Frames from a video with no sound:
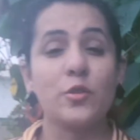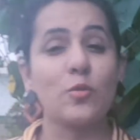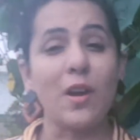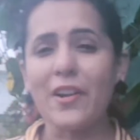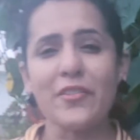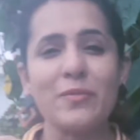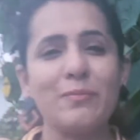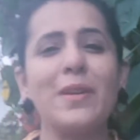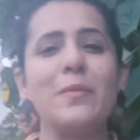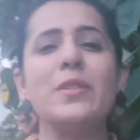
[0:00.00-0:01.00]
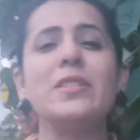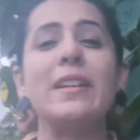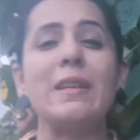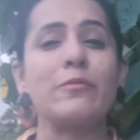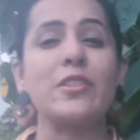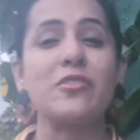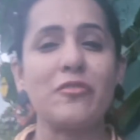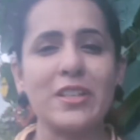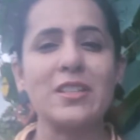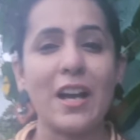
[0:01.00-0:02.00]
You can't remember the name of the
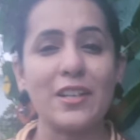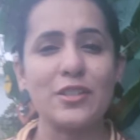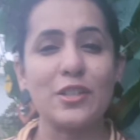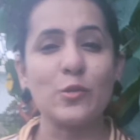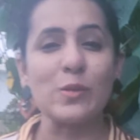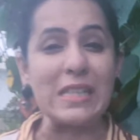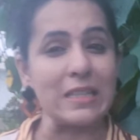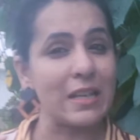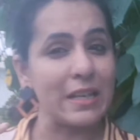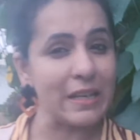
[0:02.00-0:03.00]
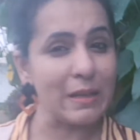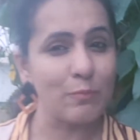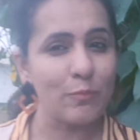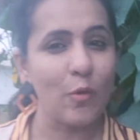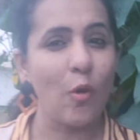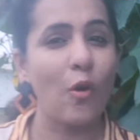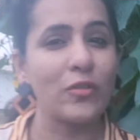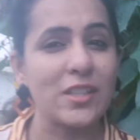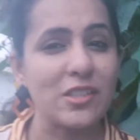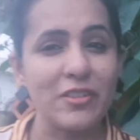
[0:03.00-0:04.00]
street until you see the name
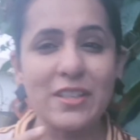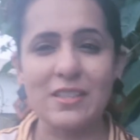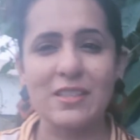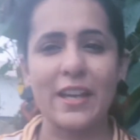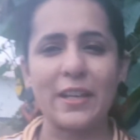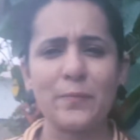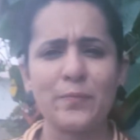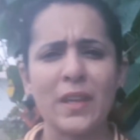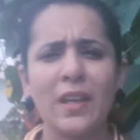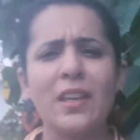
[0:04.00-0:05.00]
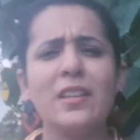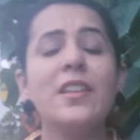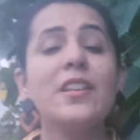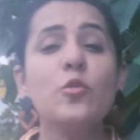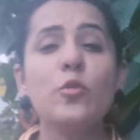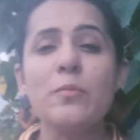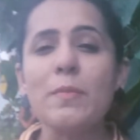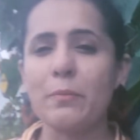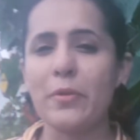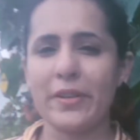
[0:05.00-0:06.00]
on the street sign. Then you
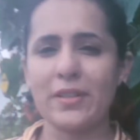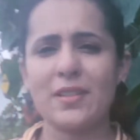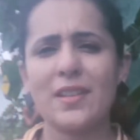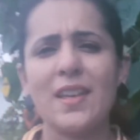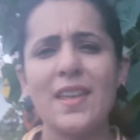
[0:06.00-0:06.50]
remember it.